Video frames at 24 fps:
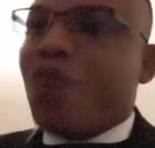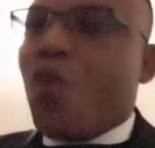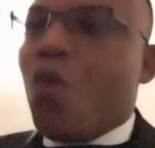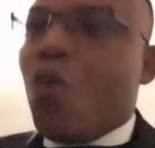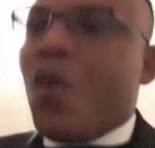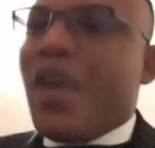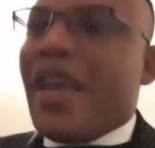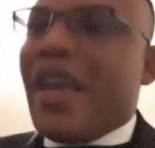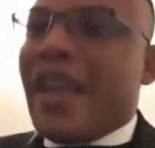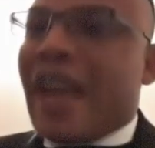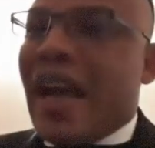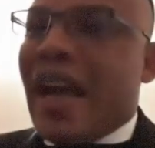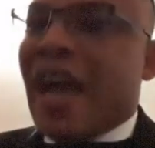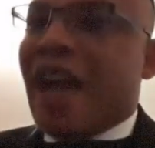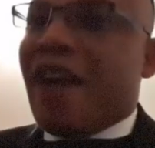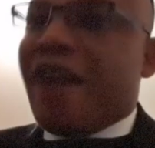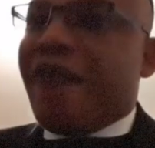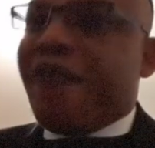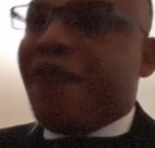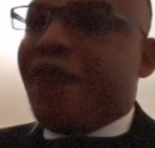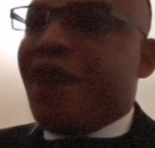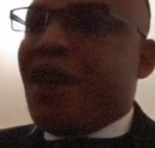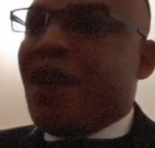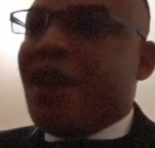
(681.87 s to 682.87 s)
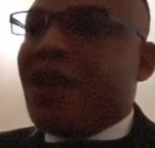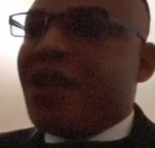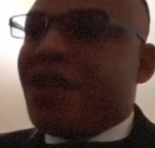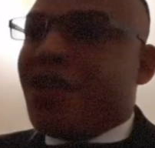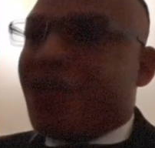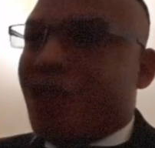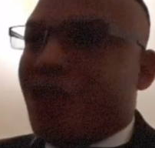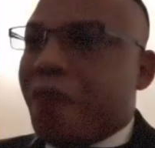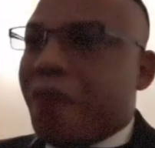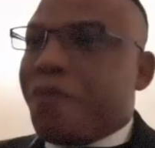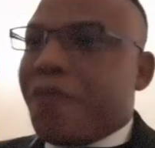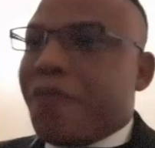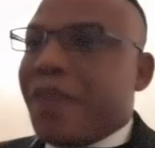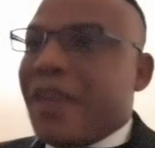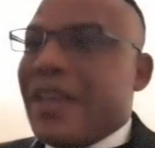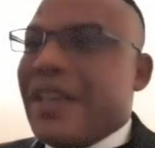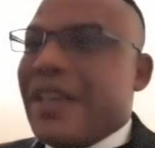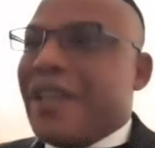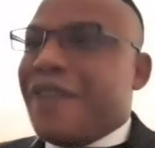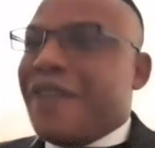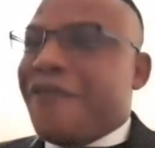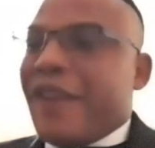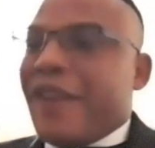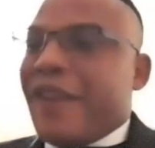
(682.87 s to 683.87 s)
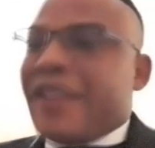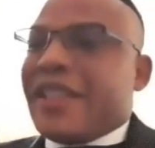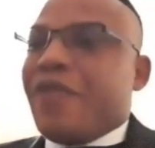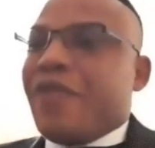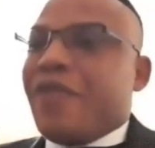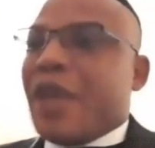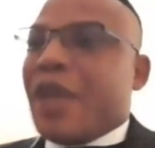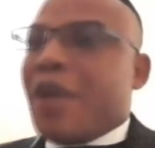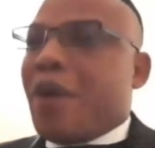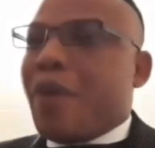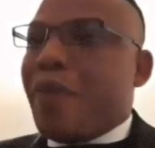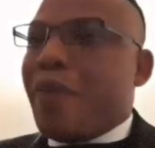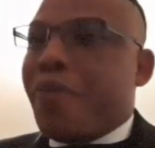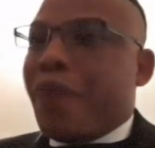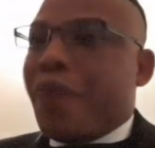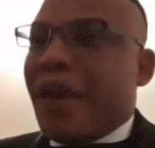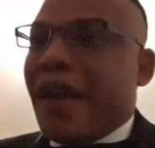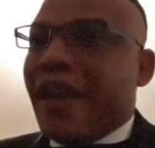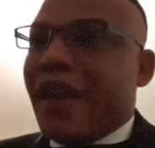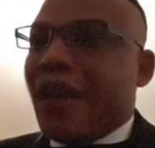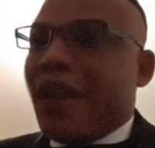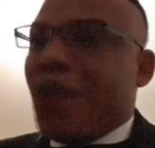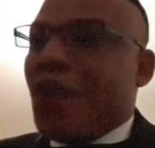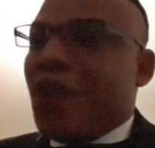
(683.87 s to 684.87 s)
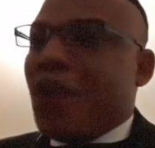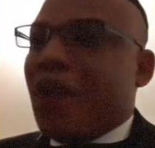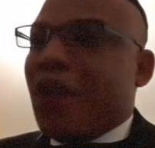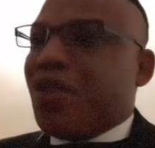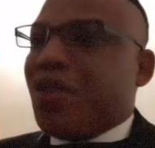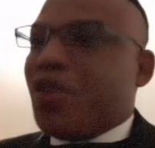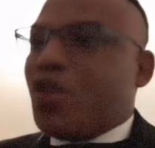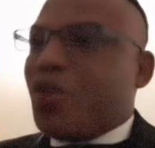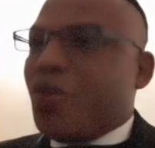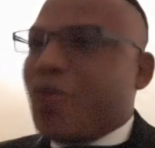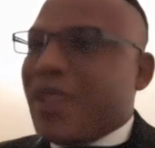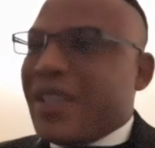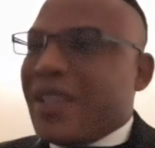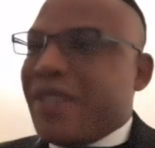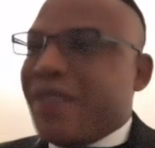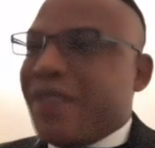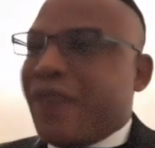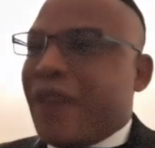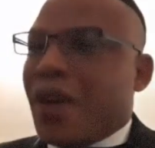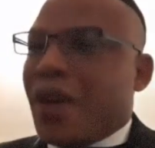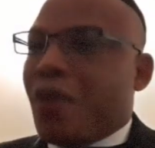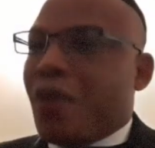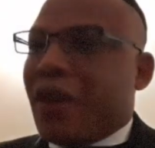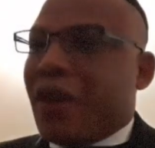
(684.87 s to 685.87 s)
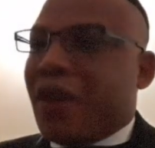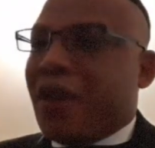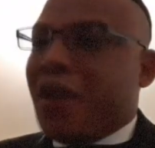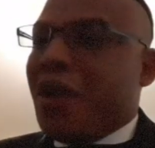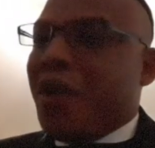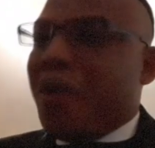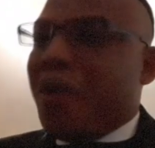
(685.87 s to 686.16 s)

We have something defective with our brain. We don't reason very well.